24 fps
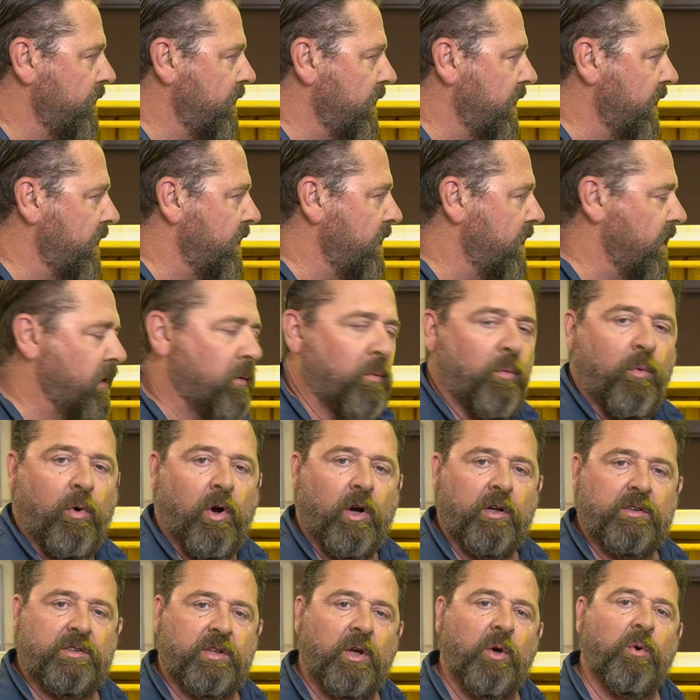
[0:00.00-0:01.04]
It, it
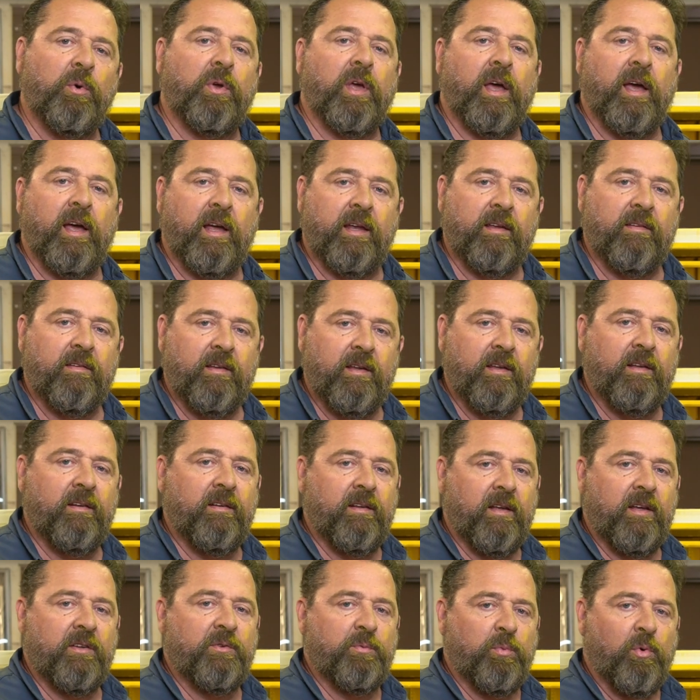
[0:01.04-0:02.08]
works okay. It
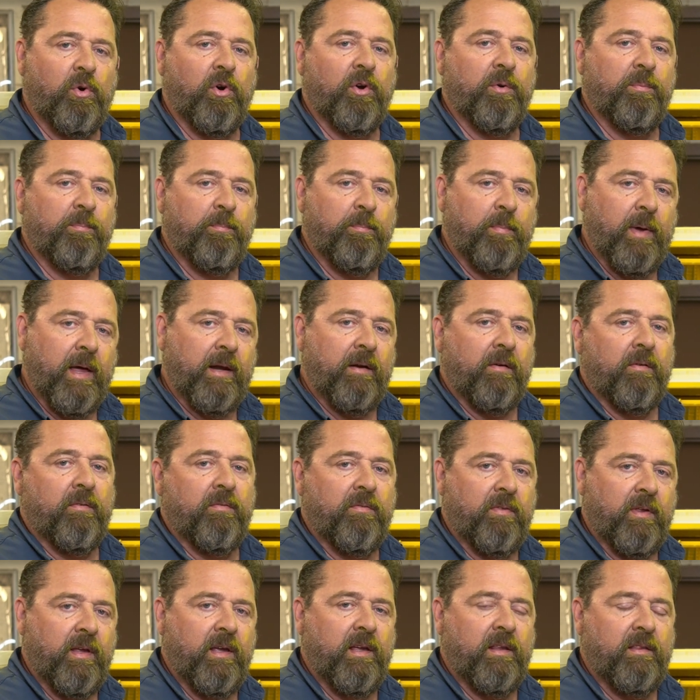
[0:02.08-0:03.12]
does work better
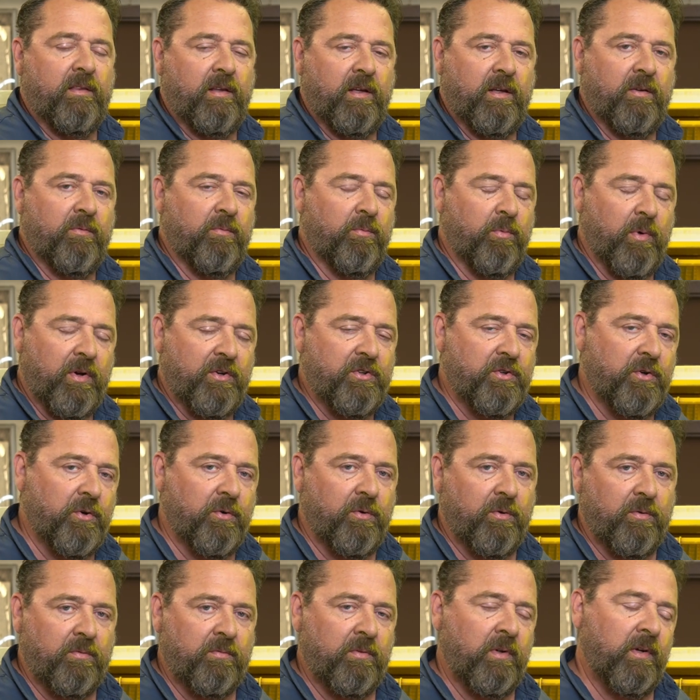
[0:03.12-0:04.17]
than the
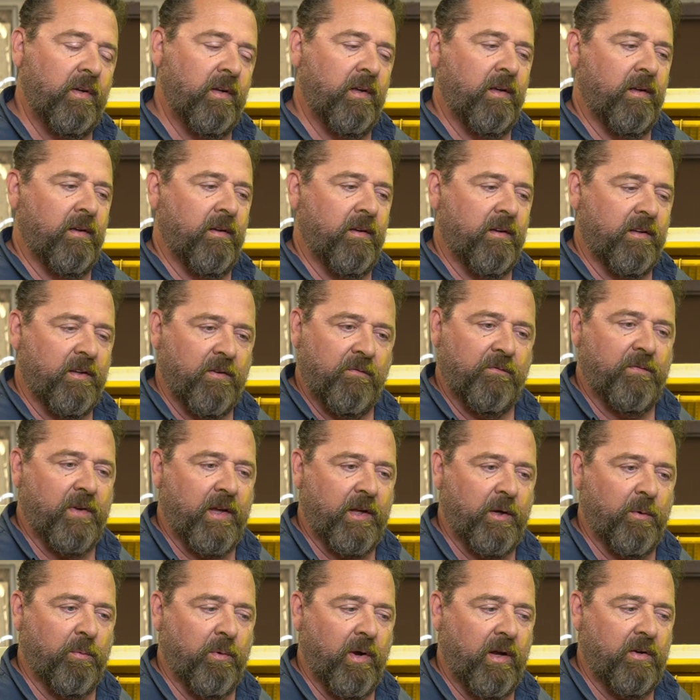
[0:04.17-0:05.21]
original
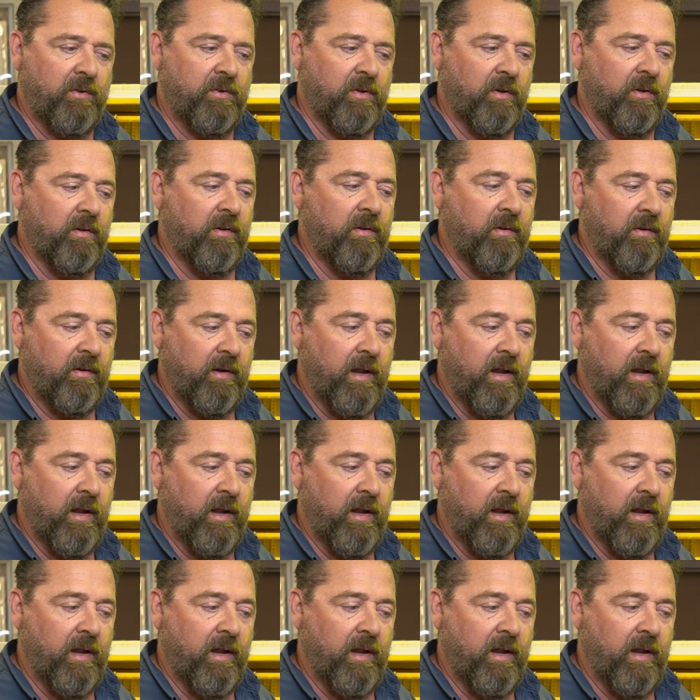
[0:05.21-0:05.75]
configuration.